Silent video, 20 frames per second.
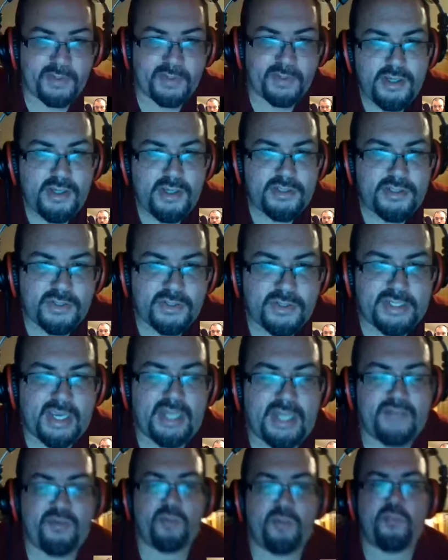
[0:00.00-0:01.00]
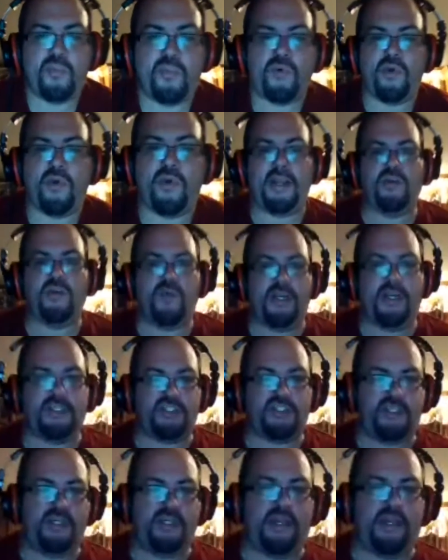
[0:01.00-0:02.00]
So it's kind of a broad
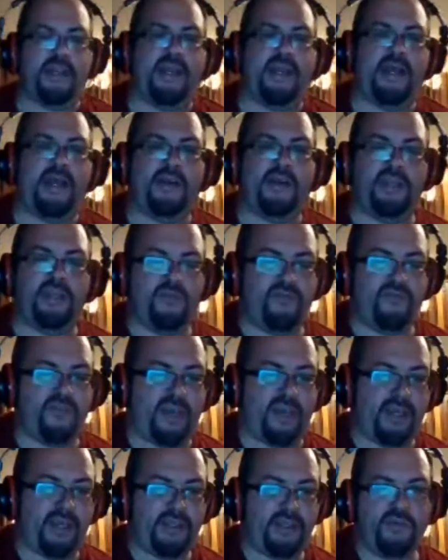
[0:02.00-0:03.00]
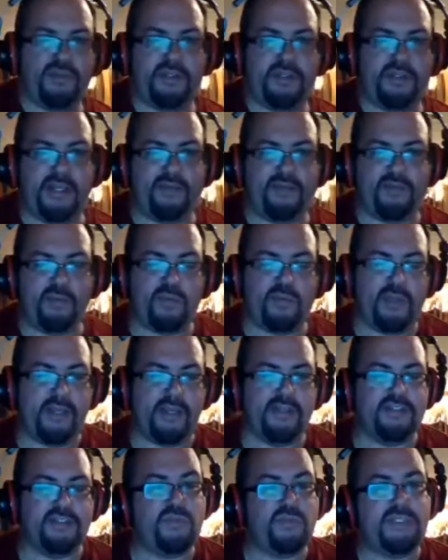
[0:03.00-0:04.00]
question on how you value the Devy
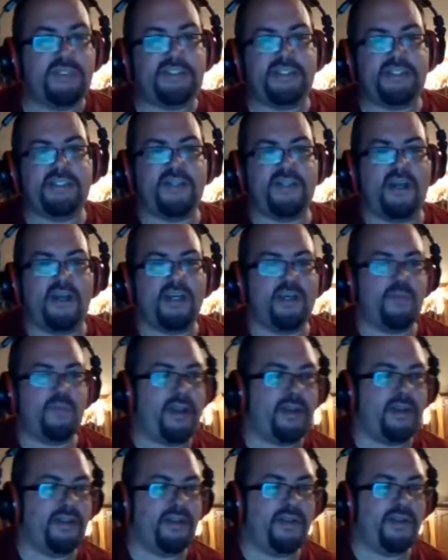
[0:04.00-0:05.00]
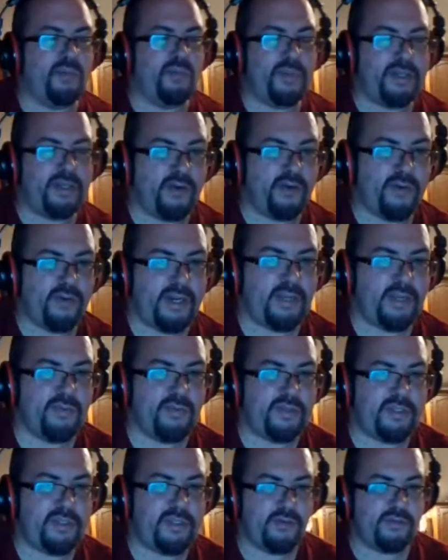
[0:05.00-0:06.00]
players. And we did talk about it a little bit already
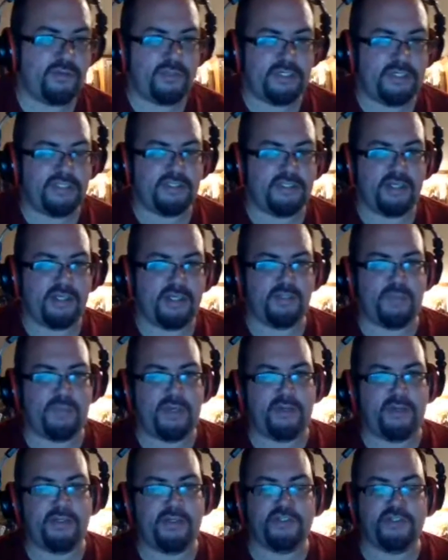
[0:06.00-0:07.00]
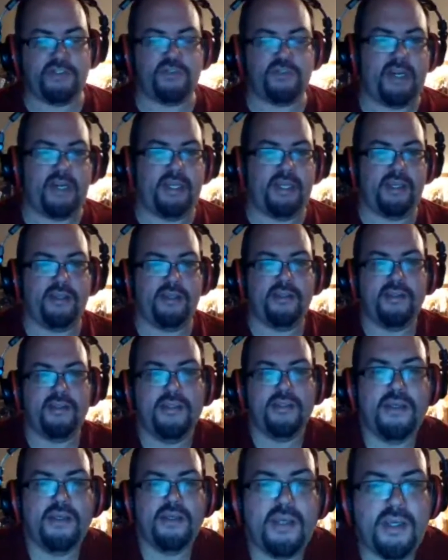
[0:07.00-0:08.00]
with you when you talked about your trading.
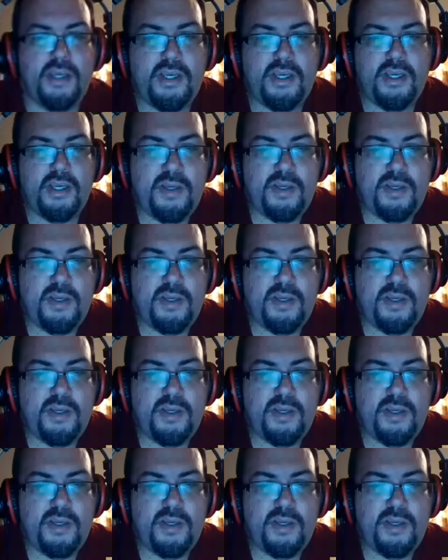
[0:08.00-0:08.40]
But